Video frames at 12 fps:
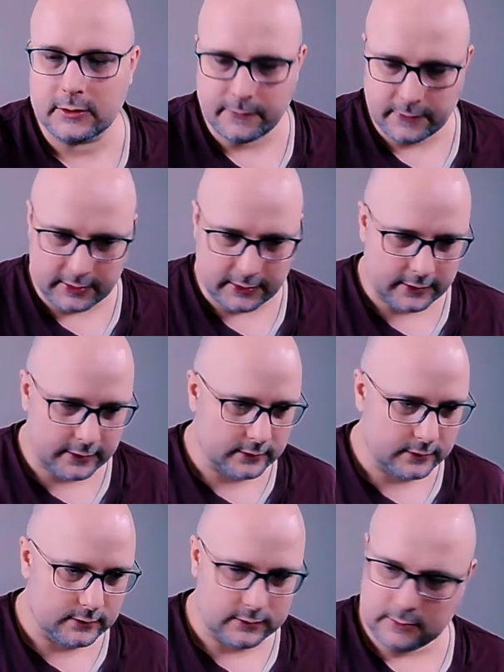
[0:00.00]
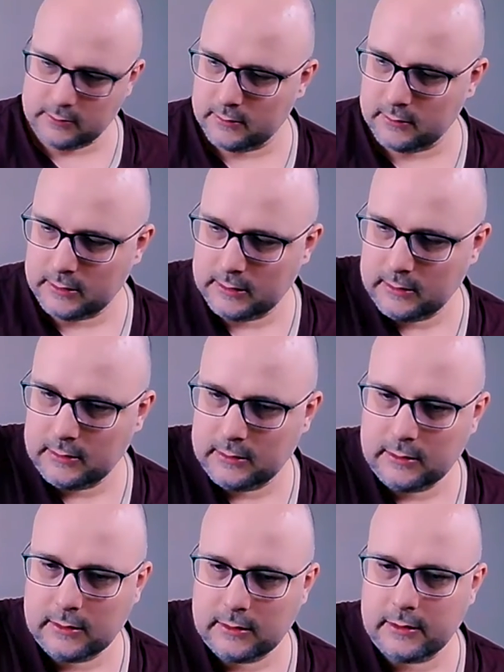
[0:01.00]
there,
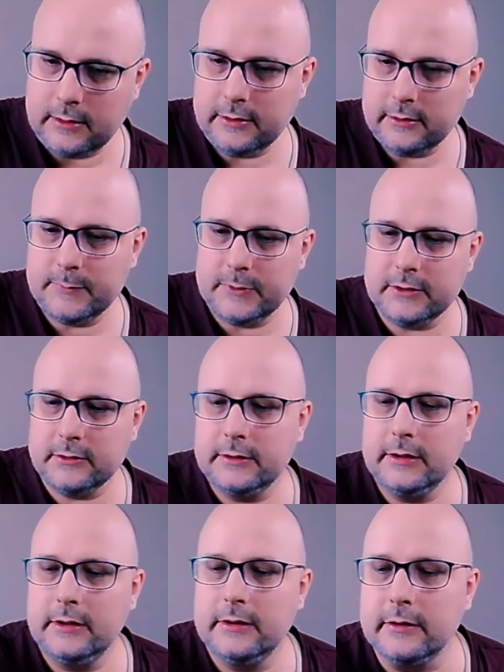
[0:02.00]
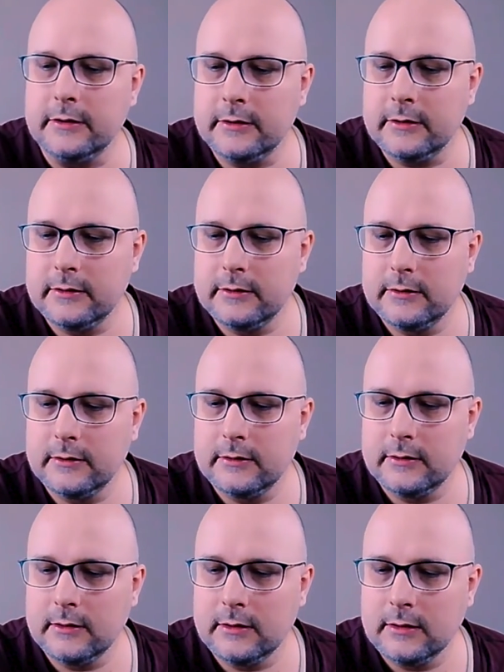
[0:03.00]
and he'll build here,
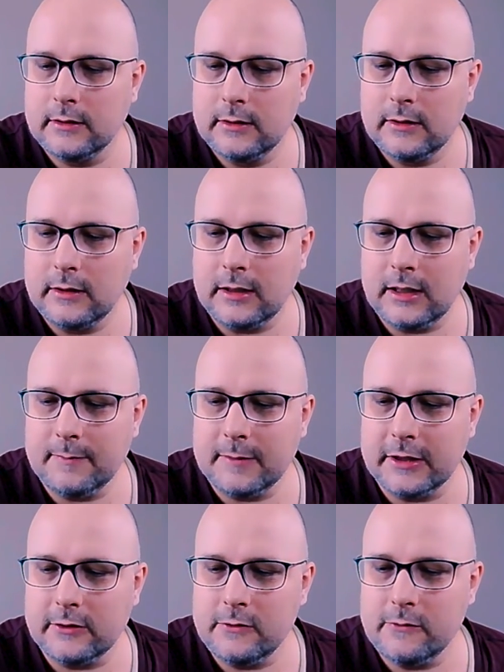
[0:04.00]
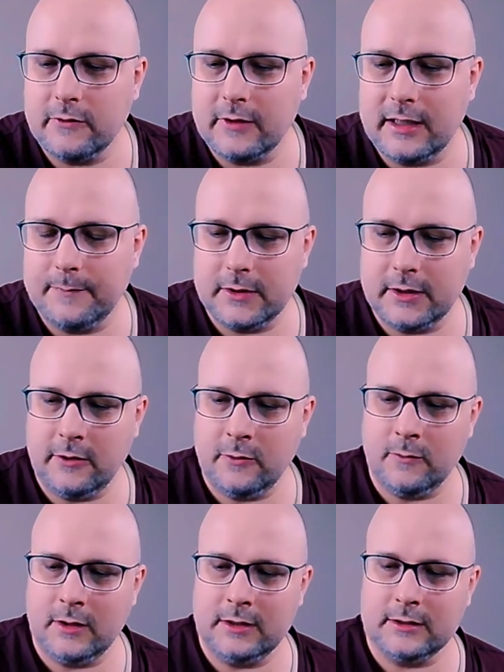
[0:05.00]
and I'm like, oh crap, I
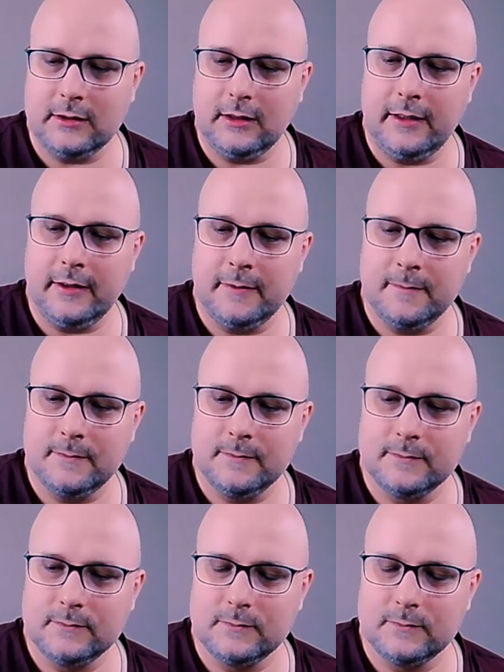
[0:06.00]
don't want to let him